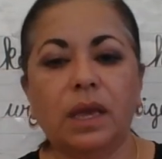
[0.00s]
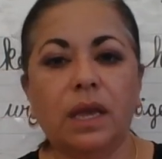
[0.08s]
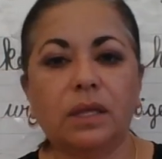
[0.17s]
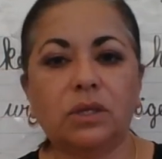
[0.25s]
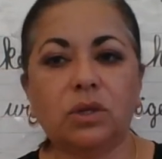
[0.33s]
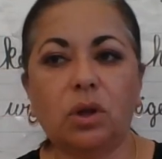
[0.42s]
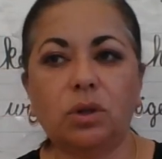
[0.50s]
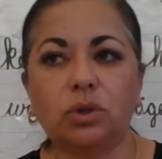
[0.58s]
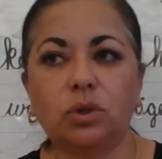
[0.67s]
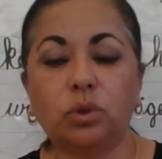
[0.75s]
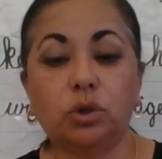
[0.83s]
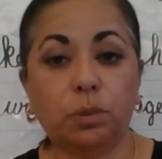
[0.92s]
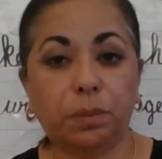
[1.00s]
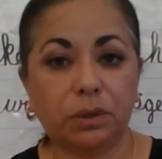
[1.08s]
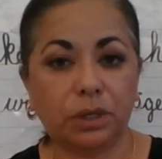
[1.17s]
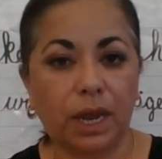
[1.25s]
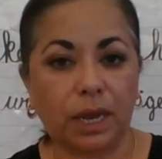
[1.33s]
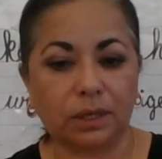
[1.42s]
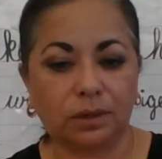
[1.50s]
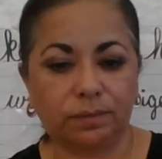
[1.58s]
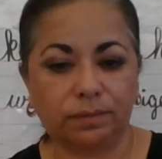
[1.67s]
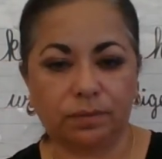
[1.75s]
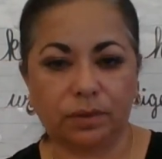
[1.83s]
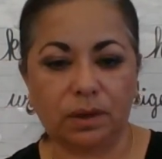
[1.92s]
It's also to protect.
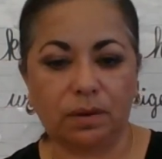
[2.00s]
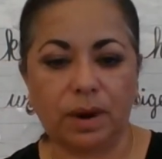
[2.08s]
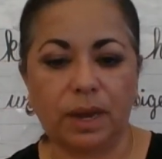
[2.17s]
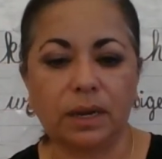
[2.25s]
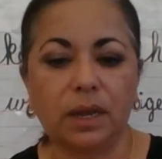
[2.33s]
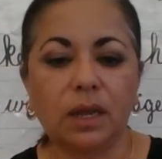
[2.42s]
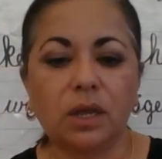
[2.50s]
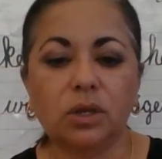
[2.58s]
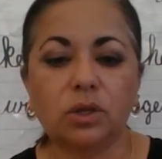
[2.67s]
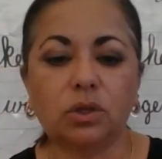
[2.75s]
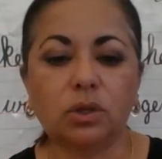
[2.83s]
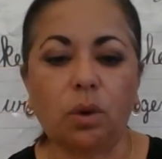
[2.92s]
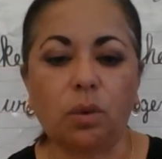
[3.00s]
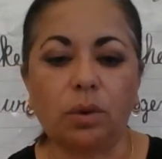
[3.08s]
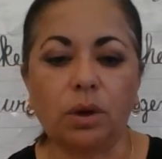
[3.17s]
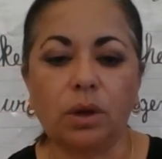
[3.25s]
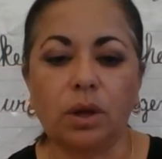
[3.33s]
All right. So